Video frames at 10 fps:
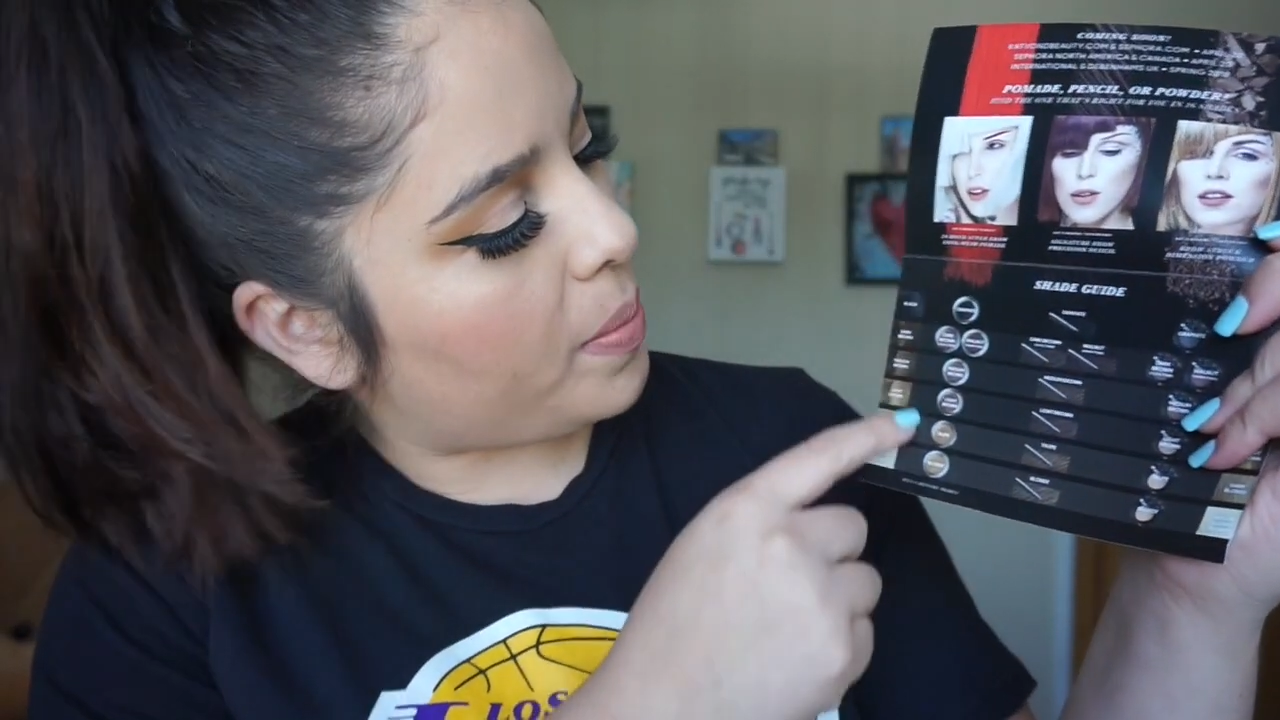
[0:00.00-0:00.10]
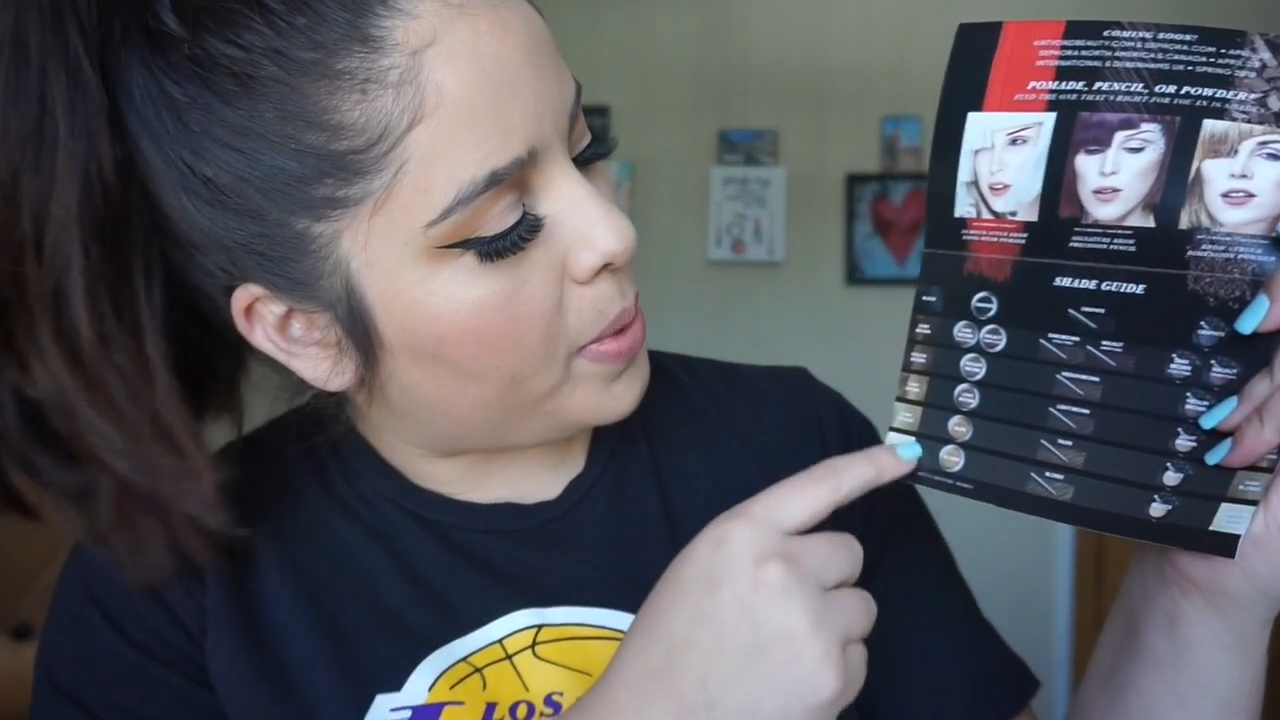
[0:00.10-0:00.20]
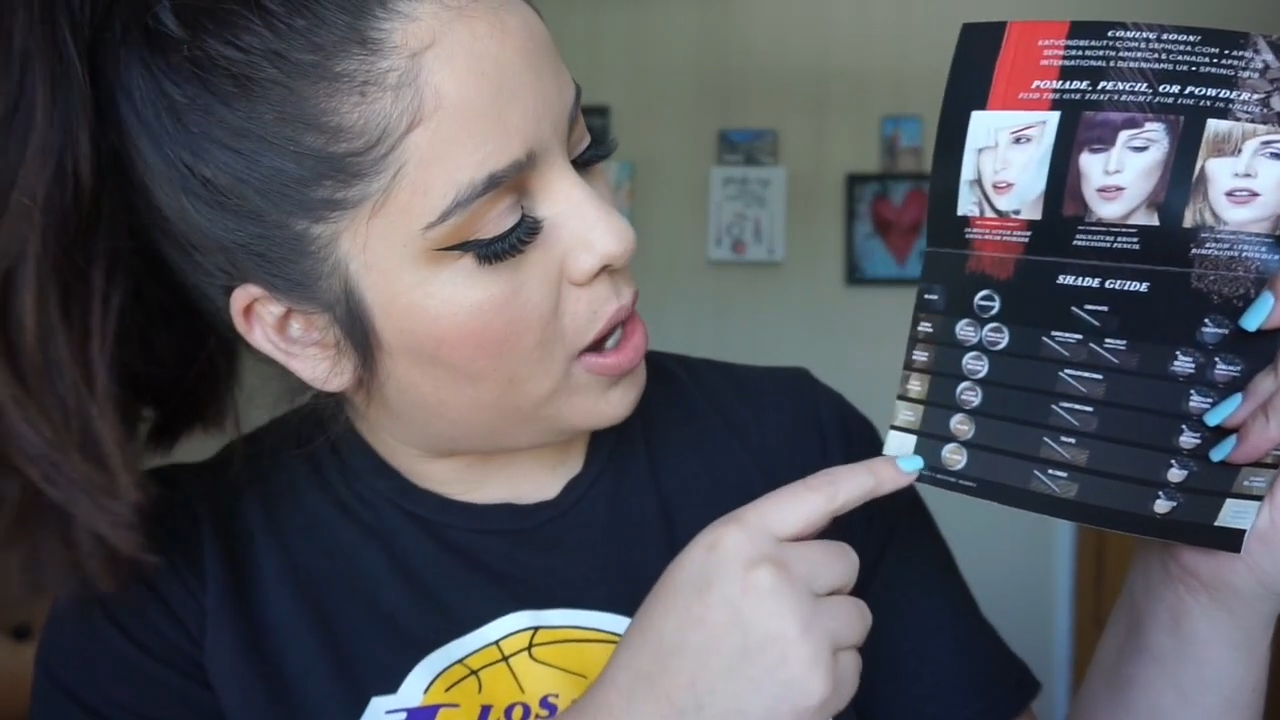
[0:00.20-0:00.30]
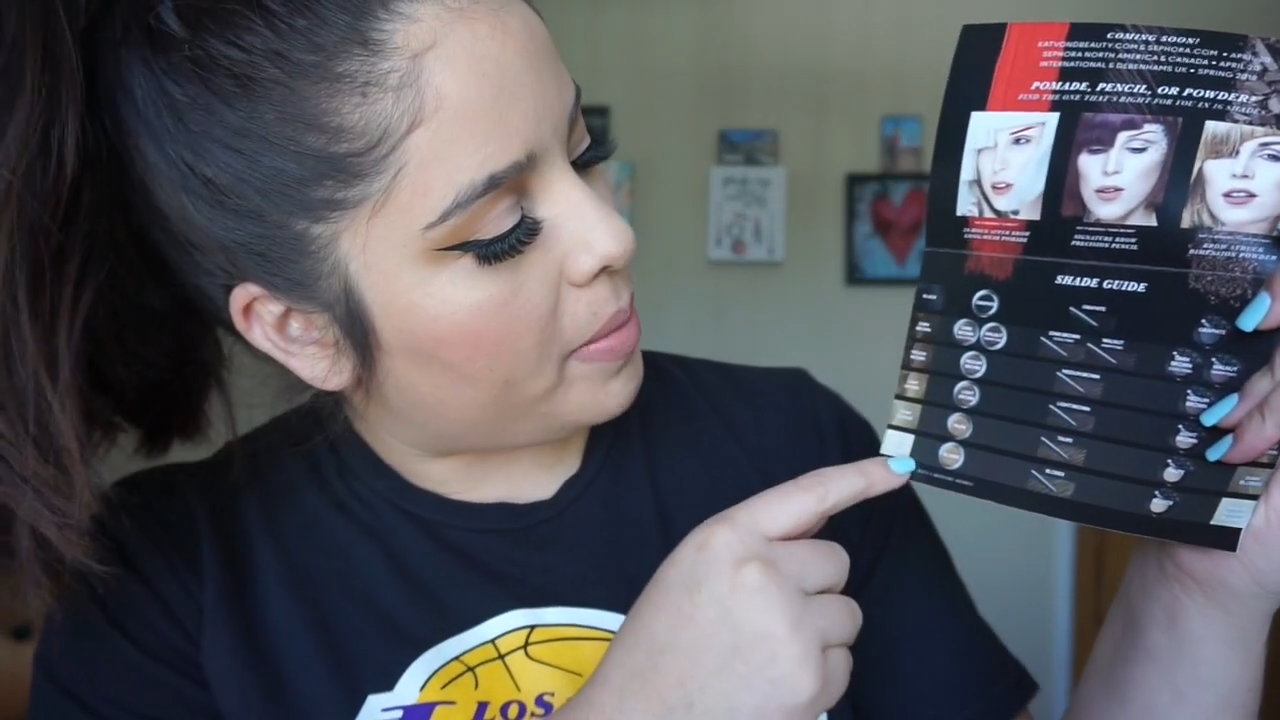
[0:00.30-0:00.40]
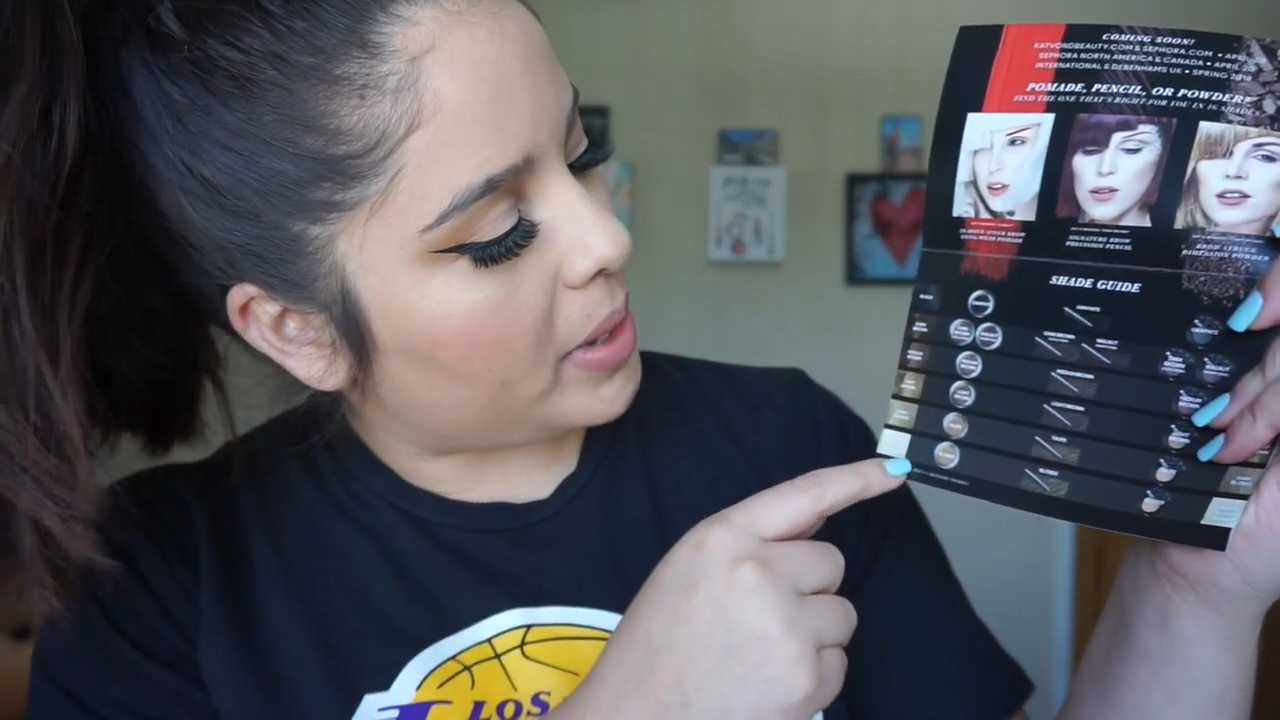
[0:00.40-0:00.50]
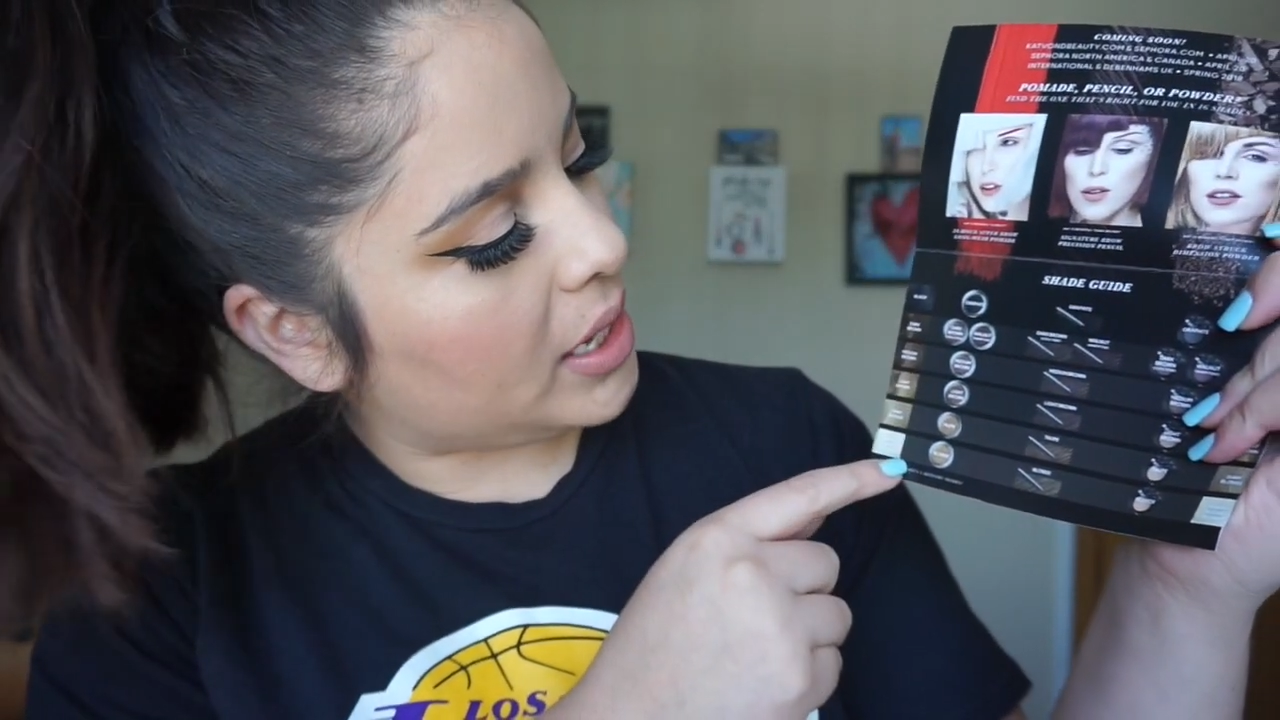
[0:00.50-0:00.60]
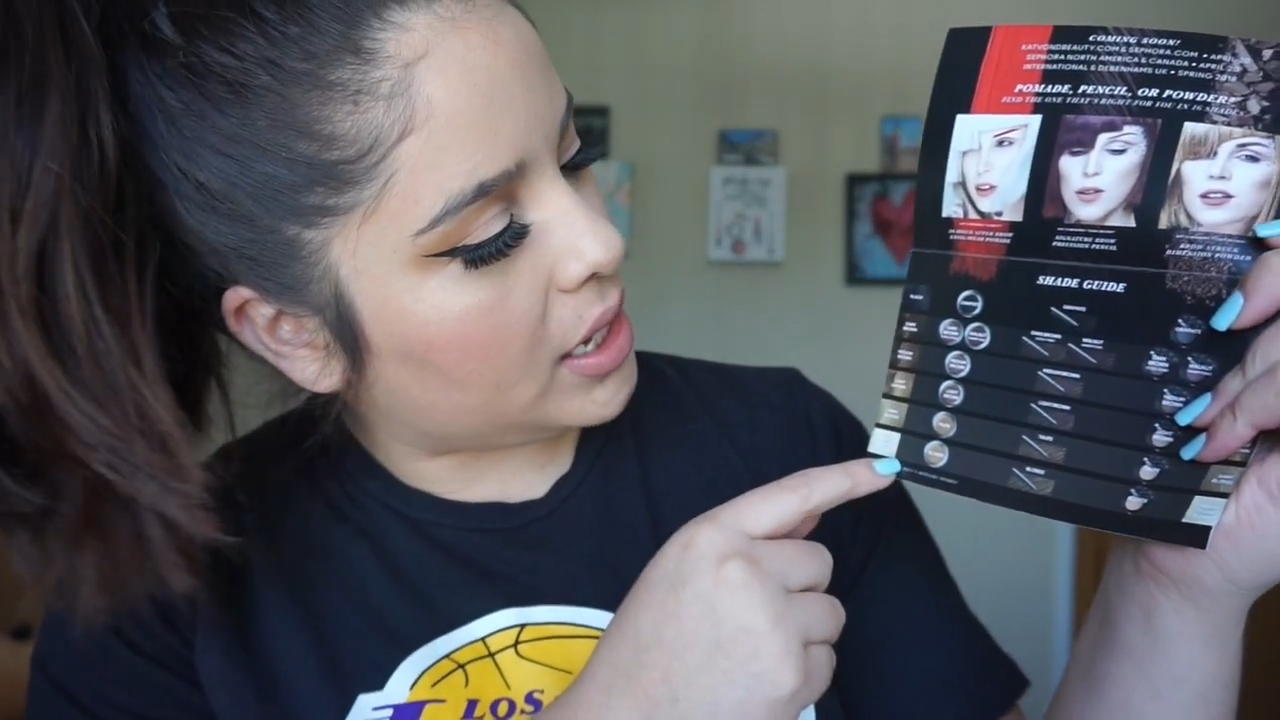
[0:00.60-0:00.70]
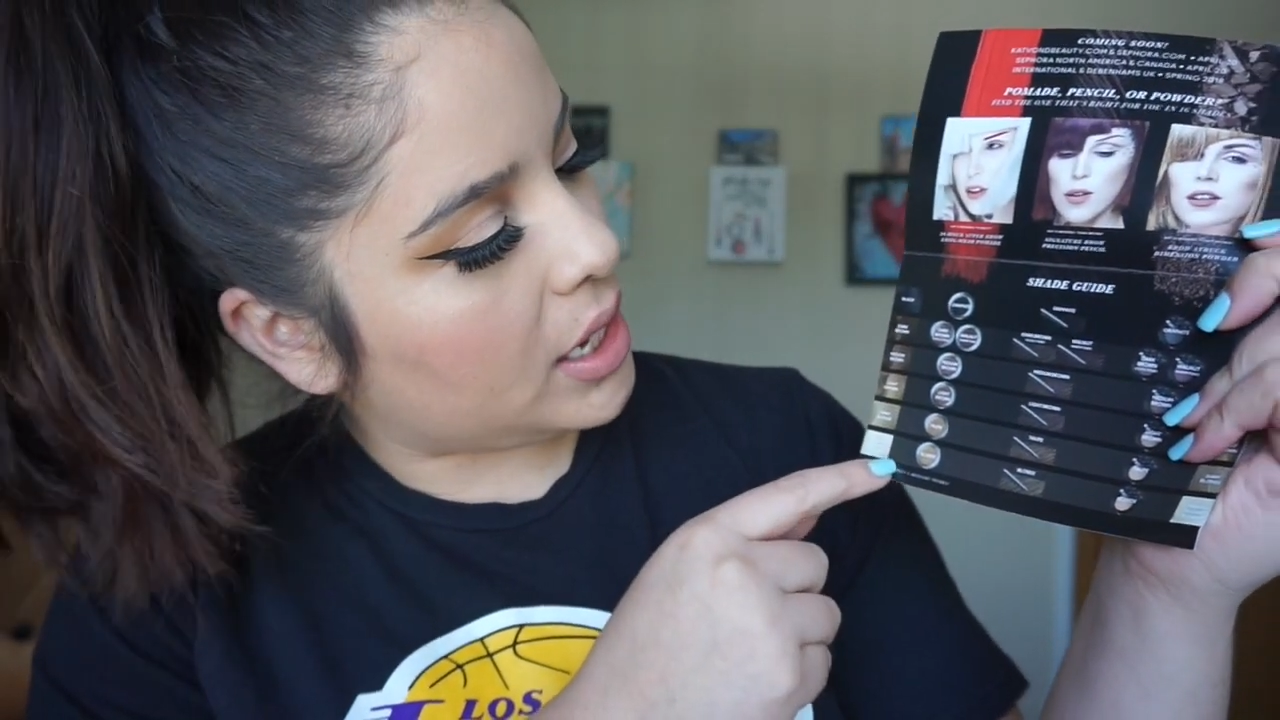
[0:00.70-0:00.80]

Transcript: the pomade